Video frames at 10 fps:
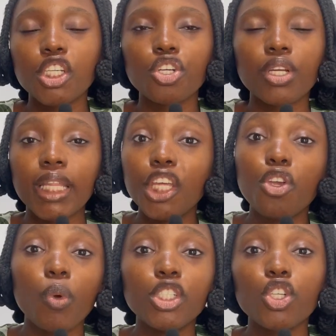section. I
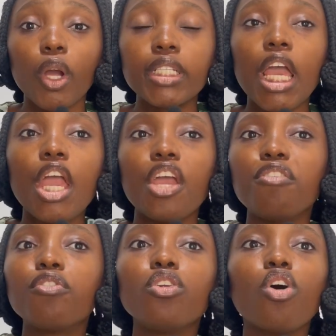think you enjoy it.
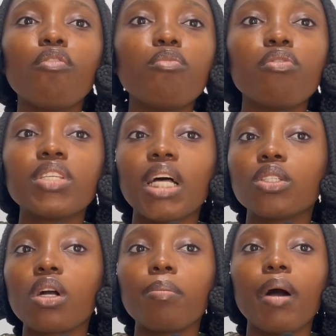If you love movies
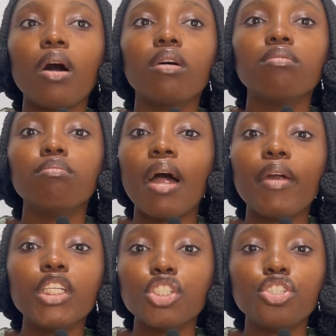that talk about
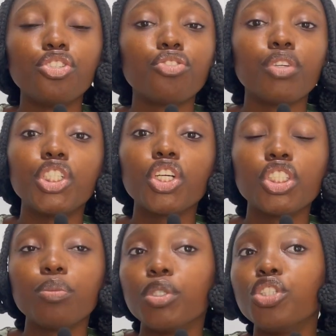marriage issues,
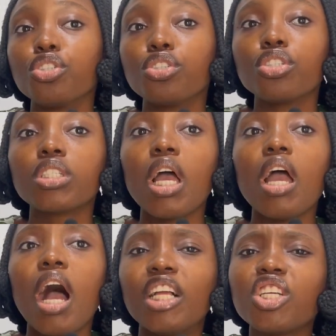relationship issues,
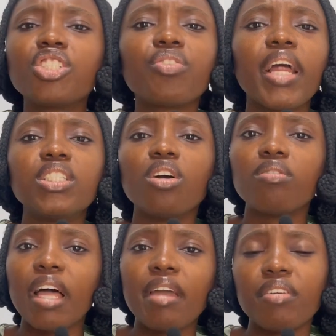and just the reality
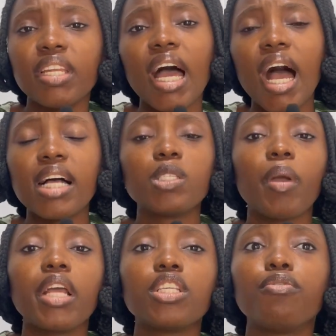of life in that
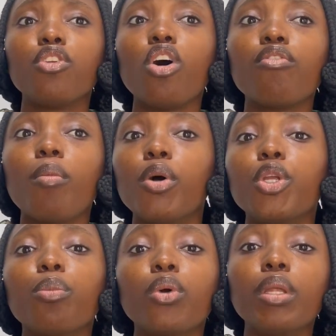aspect, if you love
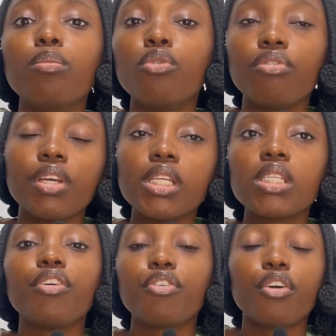Omonioboli
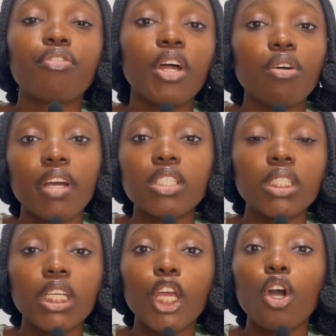movies, if you're a fan of Eso
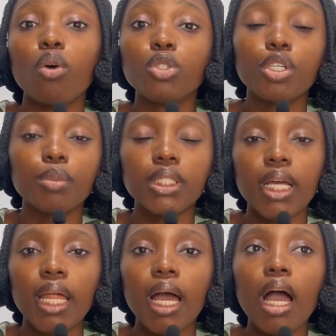Dike or Uche
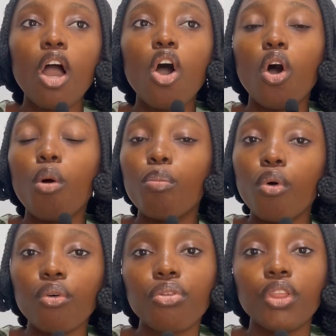Montana or
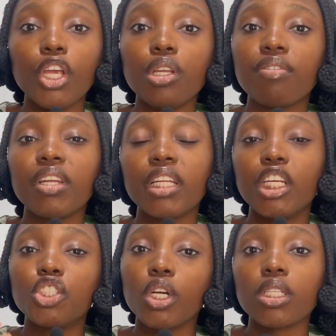both, then you definitely
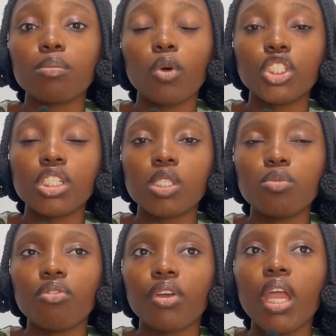enjoyed watching this
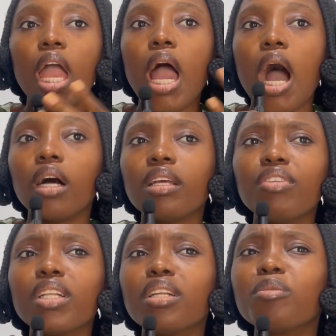movie. I'll
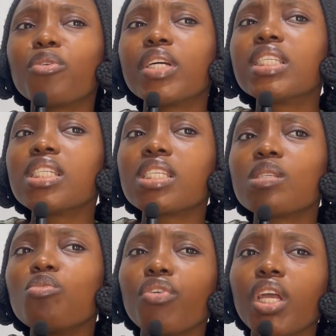definitely be rating
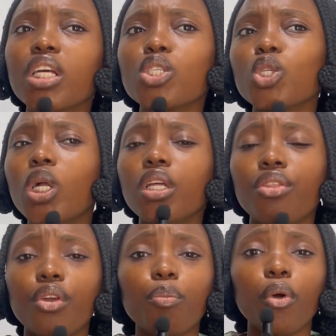this movie a
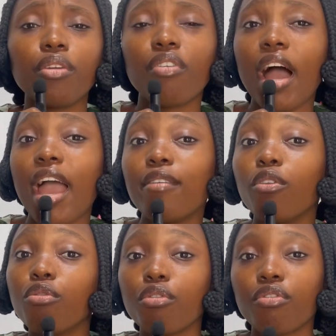solid 3.5
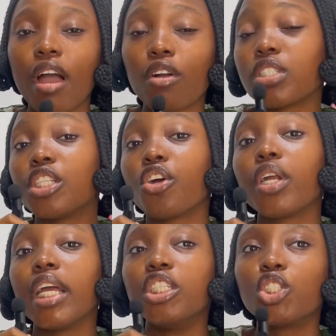over 5 because I
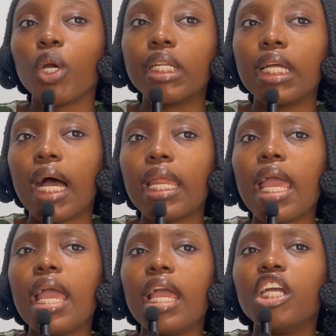thoroughly enjoyed it, and
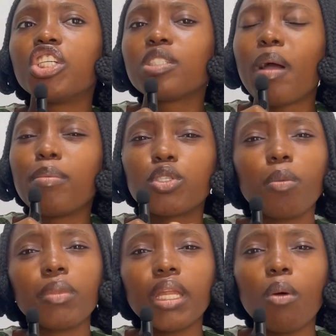it just might be
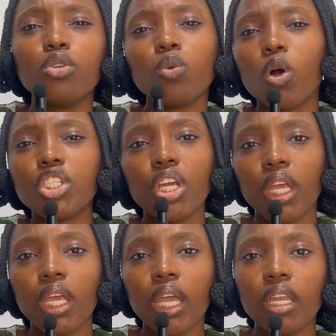something I would watch
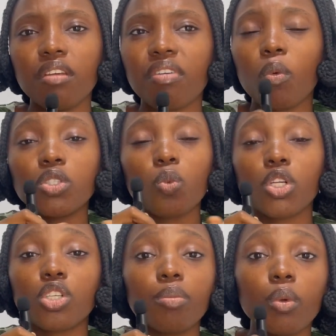again if I want to
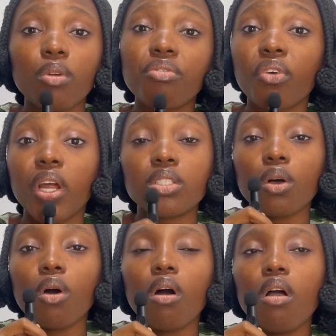watch something with friends
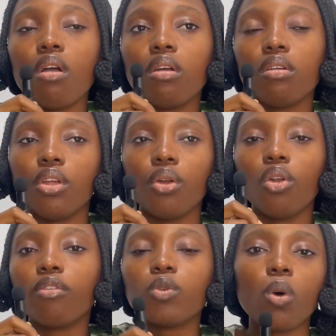or
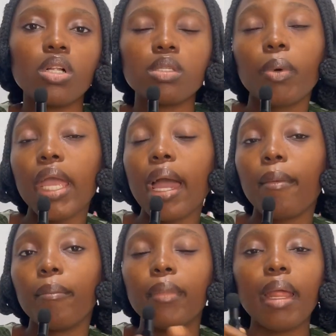loved ones. But
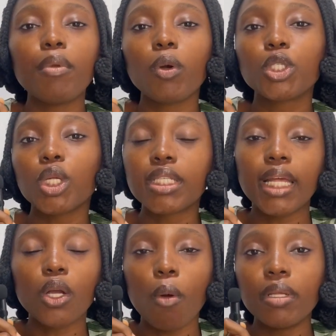yeah, let me know what your thoughts are
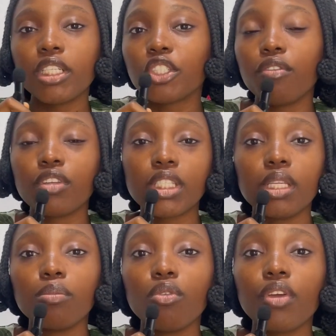in the comment section if you've
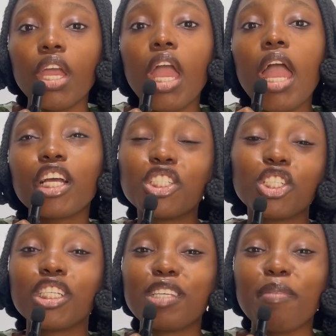seen the movie. In case you
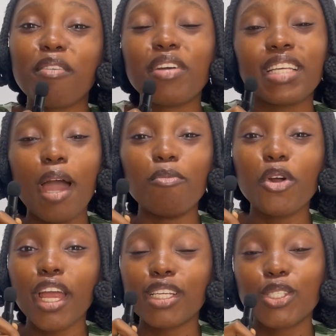just seen my face, I am
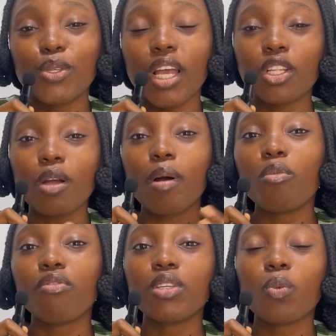Ronke Suyi. I talk about
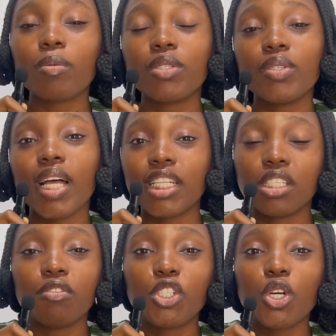movies, web series, and
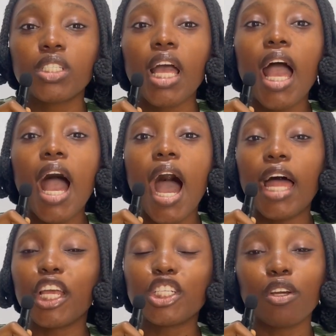TV shows.
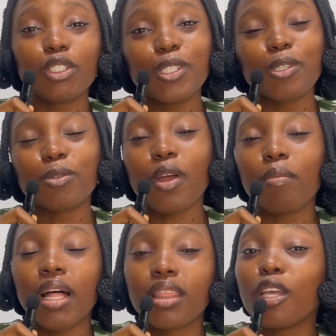And in case you're a returning
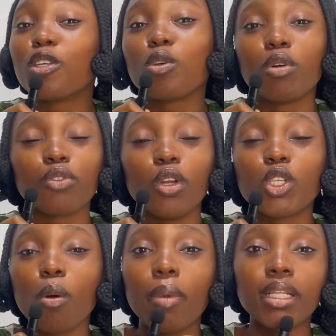subscriber, thank you so much for
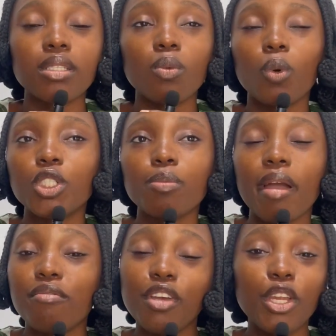always coming back to watch
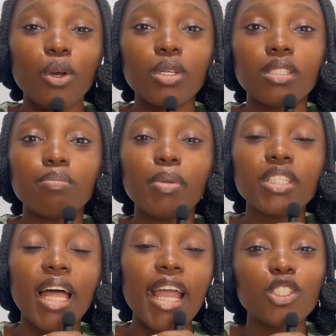my videos.
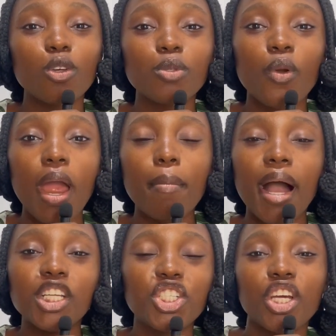Please like, subscribe,
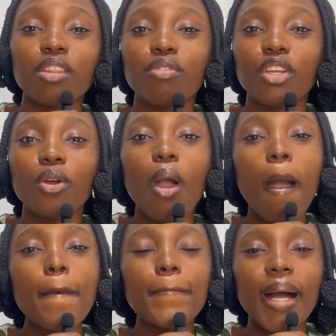and share the video.
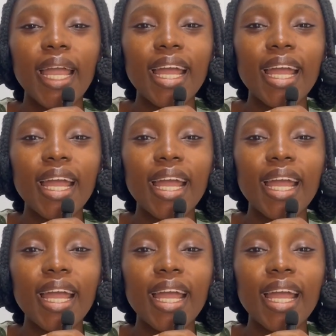Bye